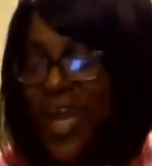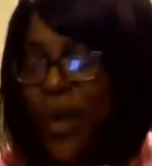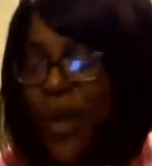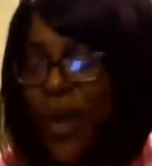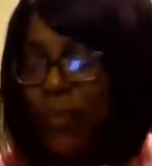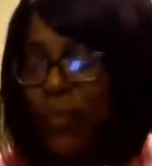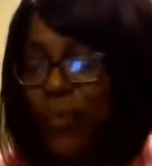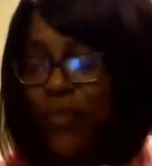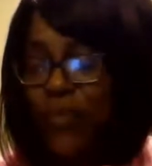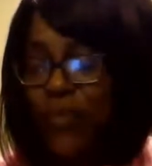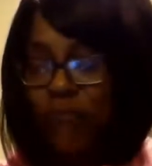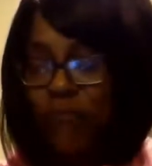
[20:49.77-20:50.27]

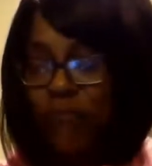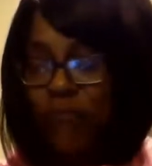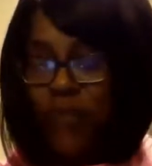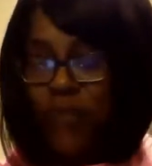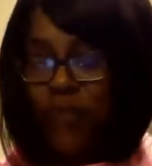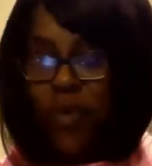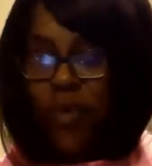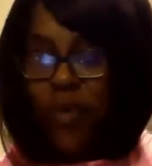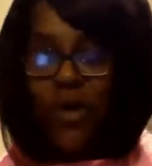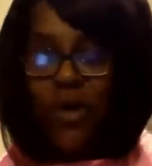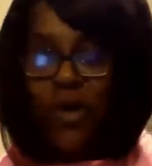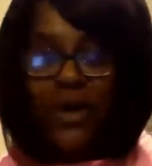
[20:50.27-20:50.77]

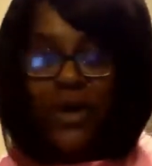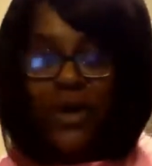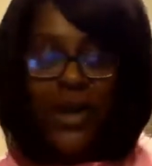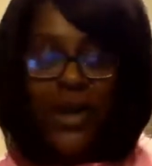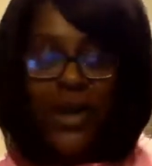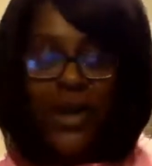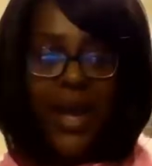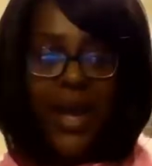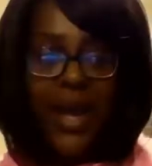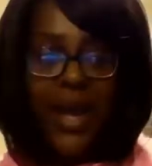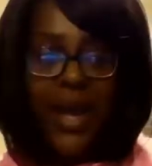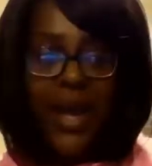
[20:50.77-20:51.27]

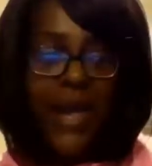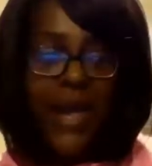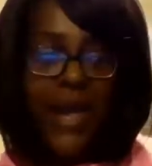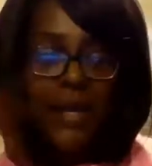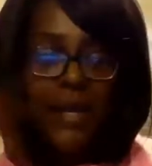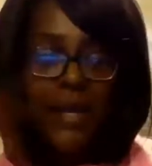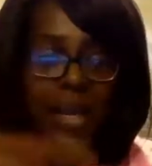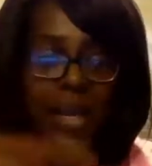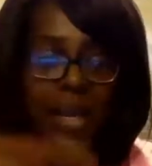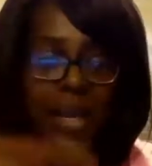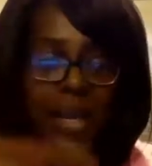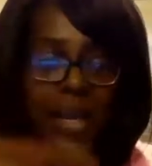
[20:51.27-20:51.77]
Before I
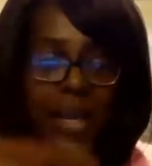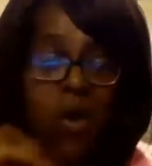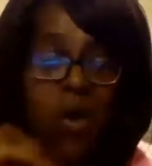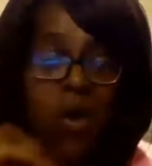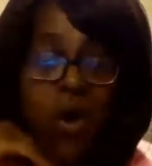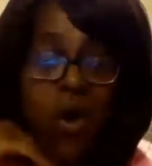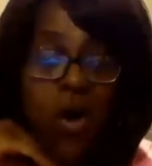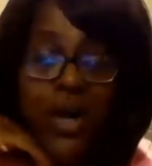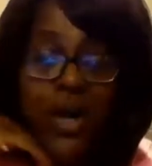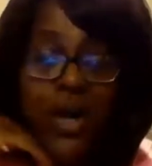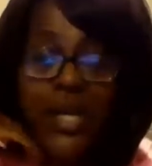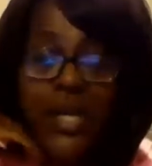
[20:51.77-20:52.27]
came
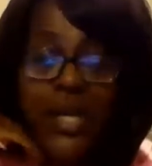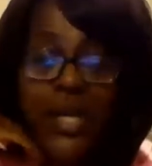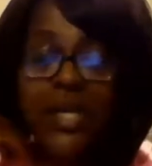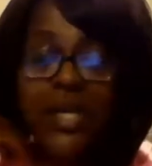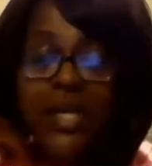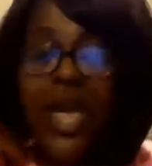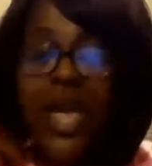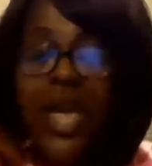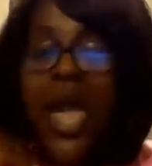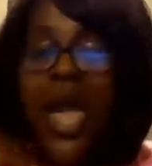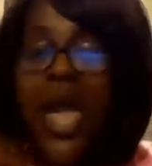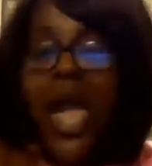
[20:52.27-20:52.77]
on,
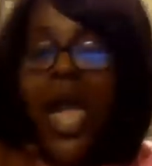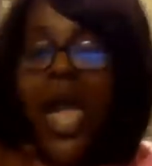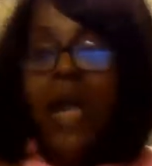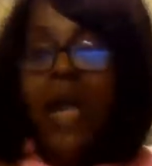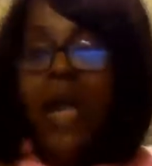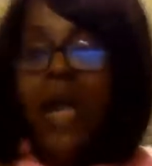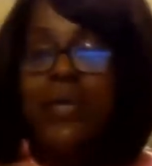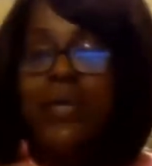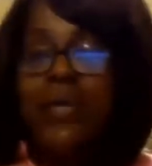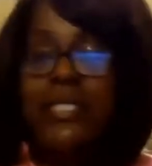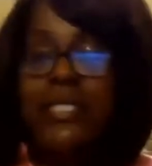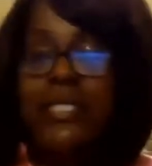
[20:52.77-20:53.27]
I
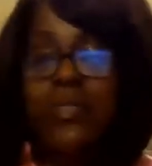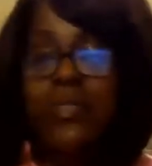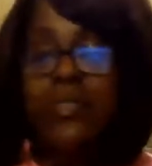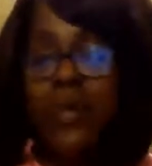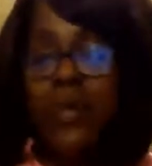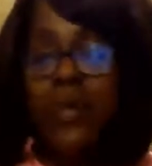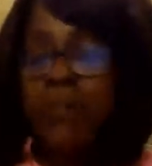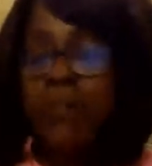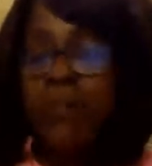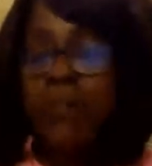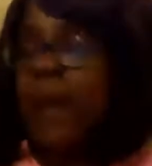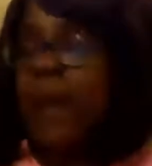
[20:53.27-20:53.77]
was
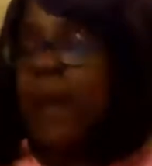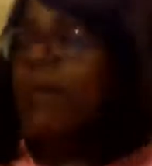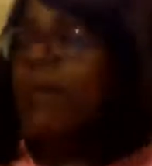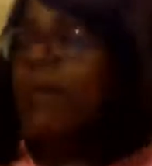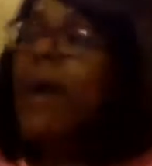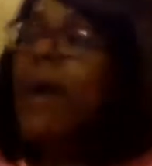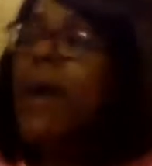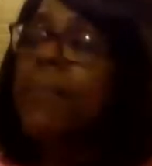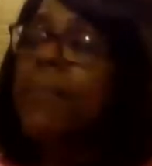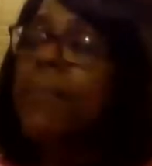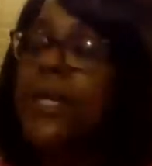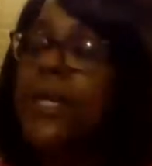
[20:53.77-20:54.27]
doing my
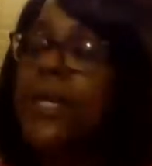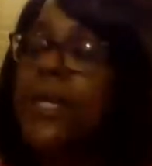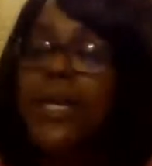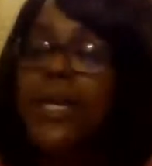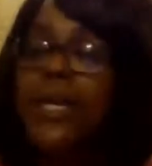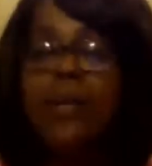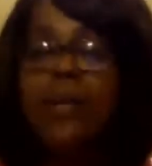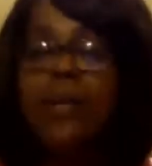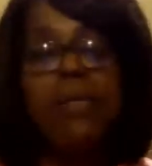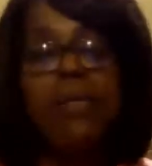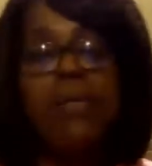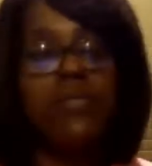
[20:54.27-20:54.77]
mopping
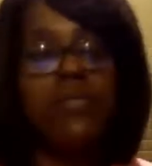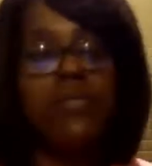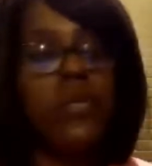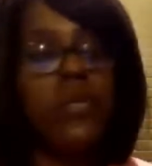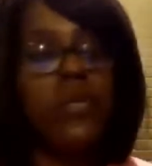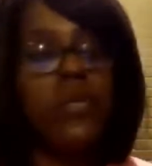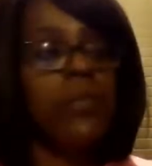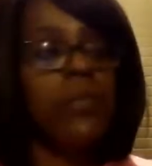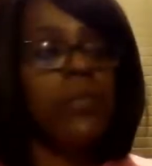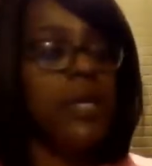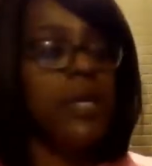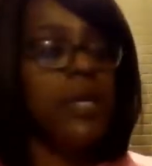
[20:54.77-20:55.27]
and my
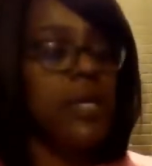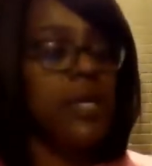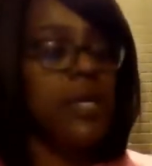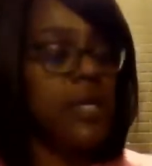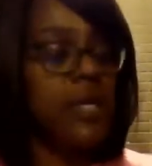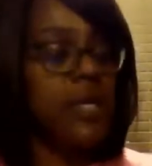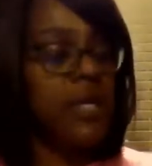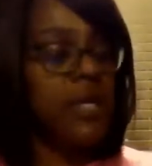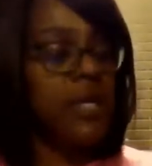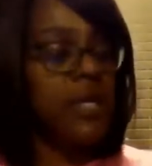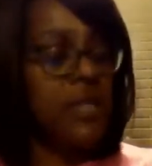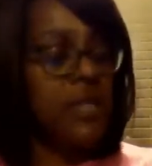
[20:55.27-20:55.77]
sweeping
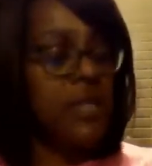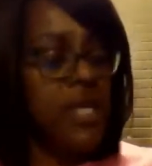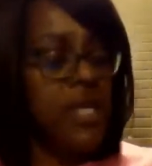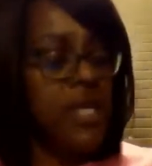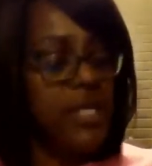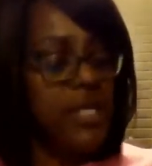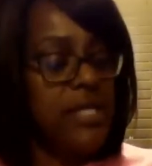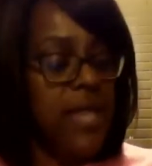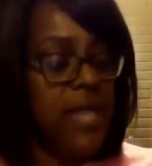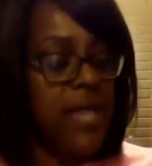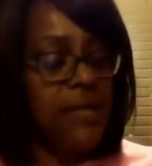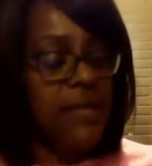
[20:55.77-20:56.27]
and things
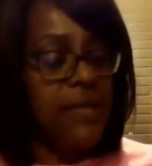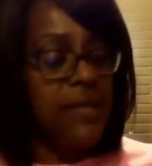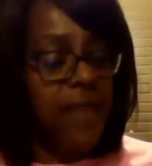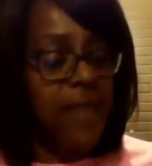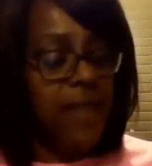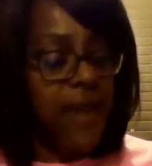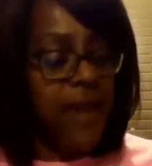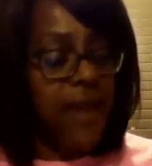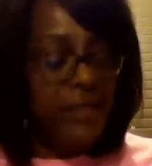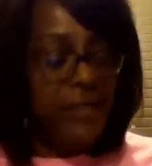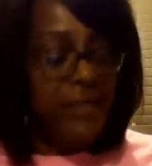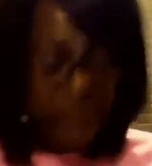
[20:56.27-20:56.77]
like
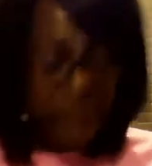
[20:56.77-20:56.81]
that.